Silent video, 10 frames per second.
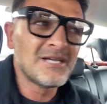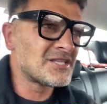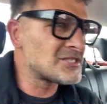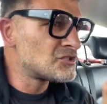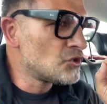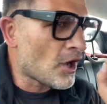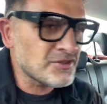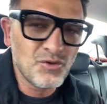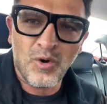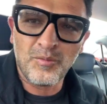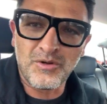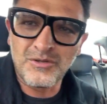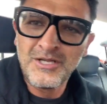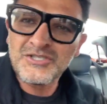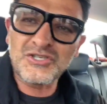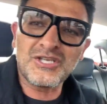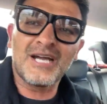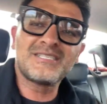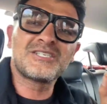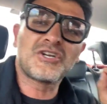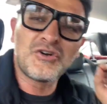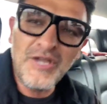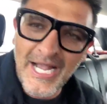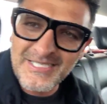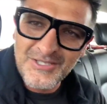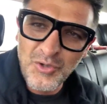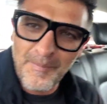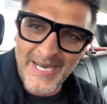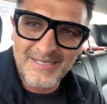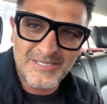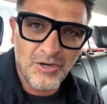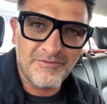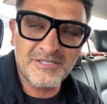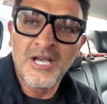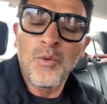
This is not normal. Society's created normality of it.